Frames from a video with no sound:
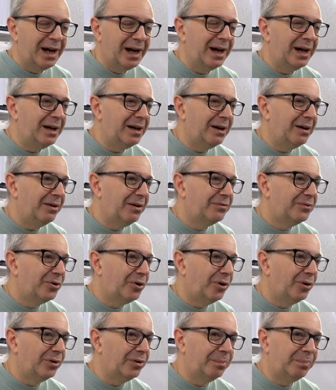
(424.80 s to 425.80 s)
Uh, I've
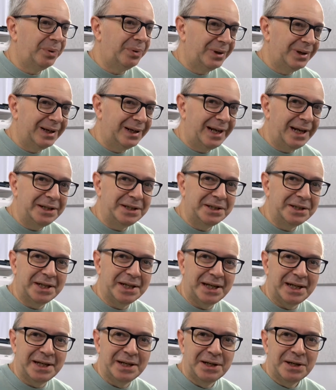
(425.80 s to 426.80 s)
got
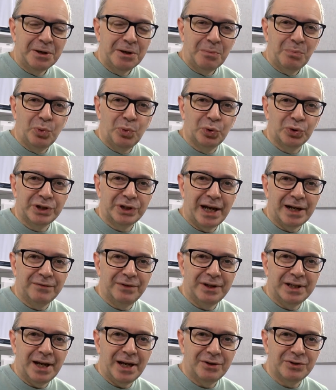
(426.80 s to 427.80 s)
plenty more tech
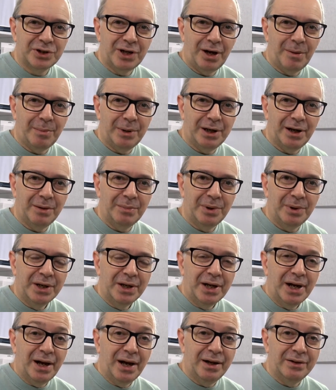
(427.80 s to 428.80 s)
videos coming up
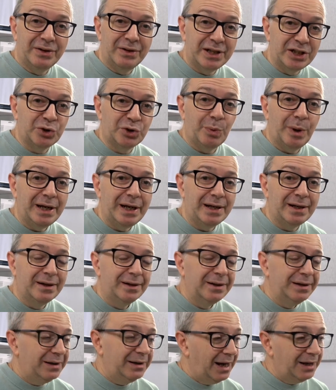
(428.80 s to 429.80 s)
uh, this week,
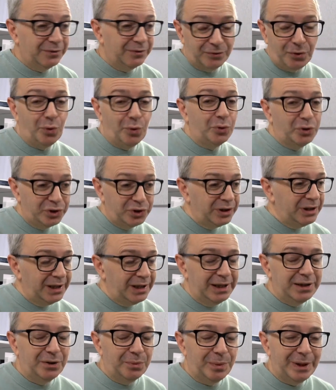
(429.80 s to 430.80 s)
and of course
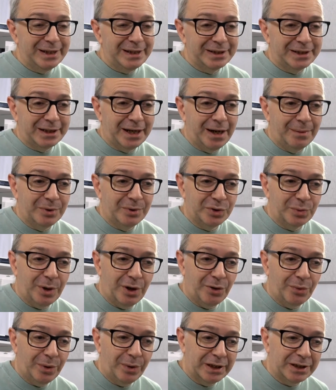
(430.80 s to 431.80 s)
in the weeks to come as
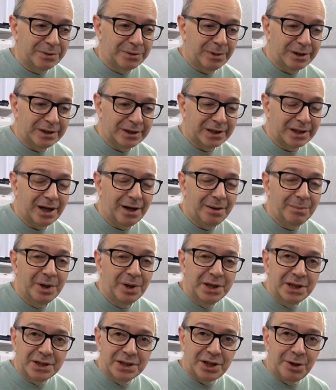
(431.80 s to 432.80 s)
well, weeks and months to come.
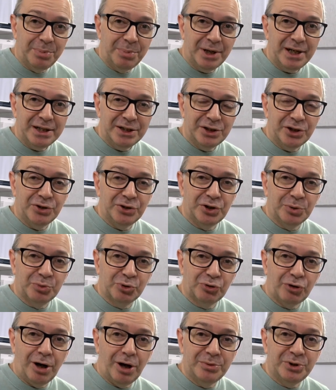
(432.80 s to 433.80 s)
So please do
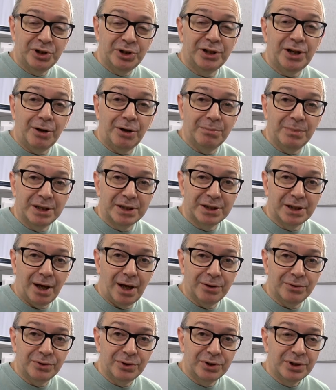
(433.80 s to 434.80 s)
subscribe so you don't miss
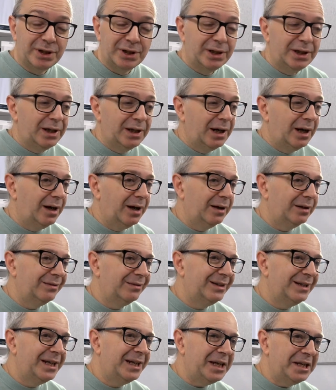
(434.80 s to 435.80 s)
those. Uh,
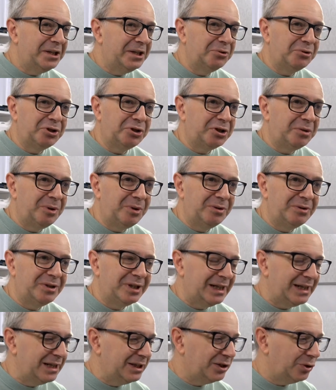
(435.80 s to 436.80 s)
the Geekanoids
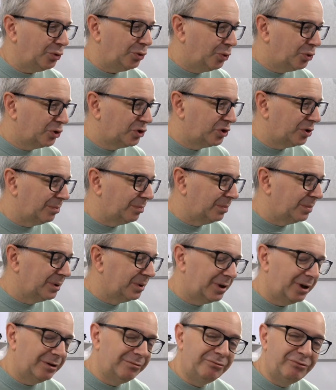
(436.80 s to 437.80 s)
community is awesome.
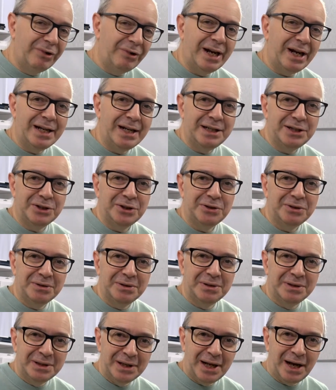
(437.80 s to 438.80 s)
I really
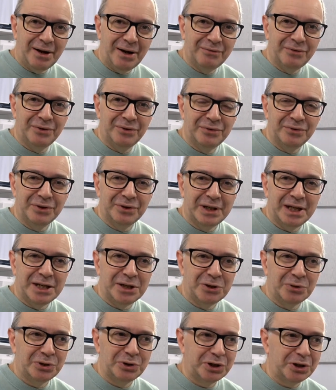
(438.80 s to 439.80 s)
do love the
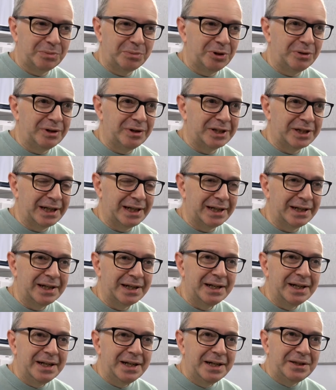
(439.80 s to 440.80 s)
Geekanoids community.
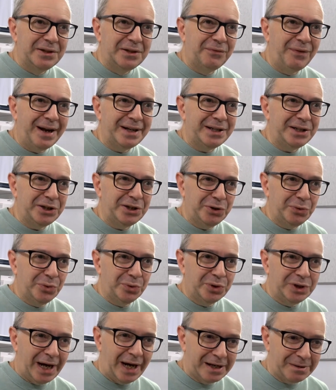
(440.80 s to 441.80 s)
The fact that you
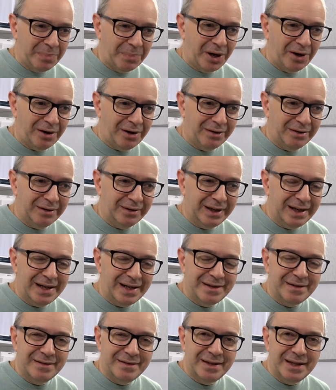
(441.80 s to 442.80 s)
all take part
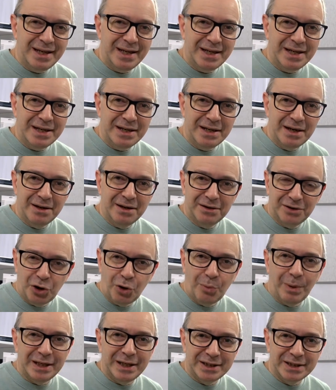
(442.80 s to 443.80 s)
in the
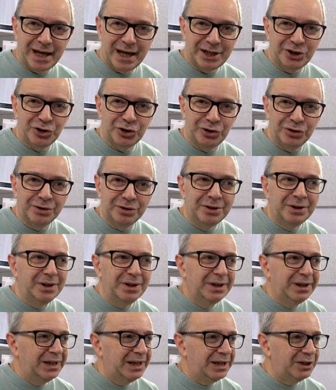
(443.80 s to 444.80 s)
comment section
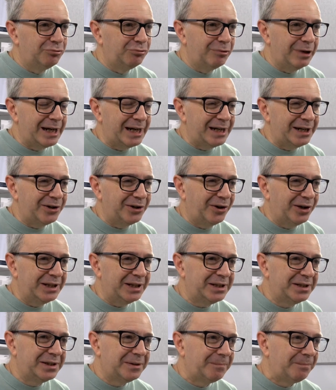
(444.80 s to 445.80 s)
is really
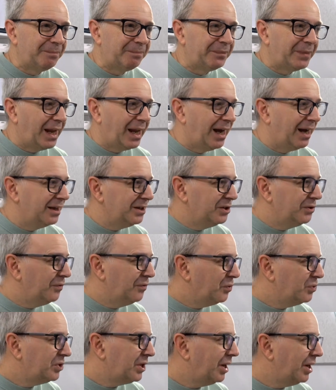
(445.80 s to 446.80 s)
nice. Uh,
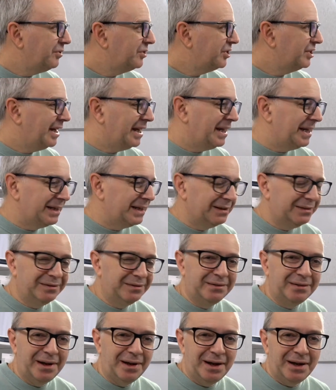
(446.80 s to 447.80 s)
you've also
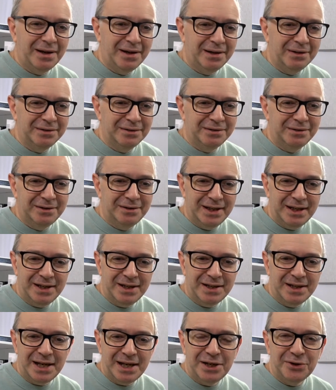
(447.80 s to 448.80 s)
seen uh,
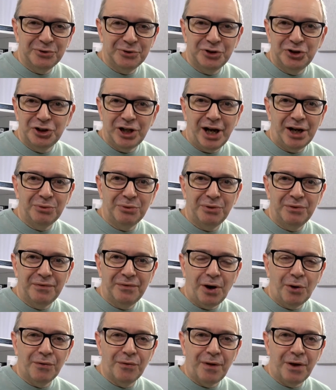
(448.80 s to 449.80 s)
the Geekanoids channel
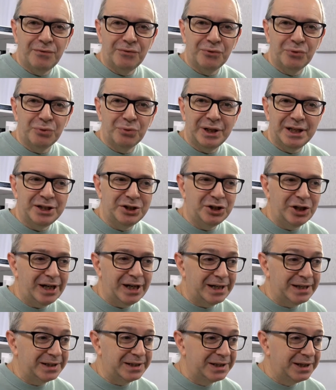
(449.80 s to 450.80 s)
evolve over all these
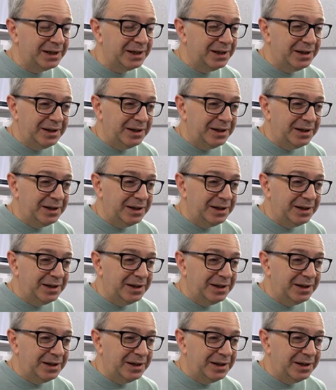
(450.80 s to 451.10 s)
years.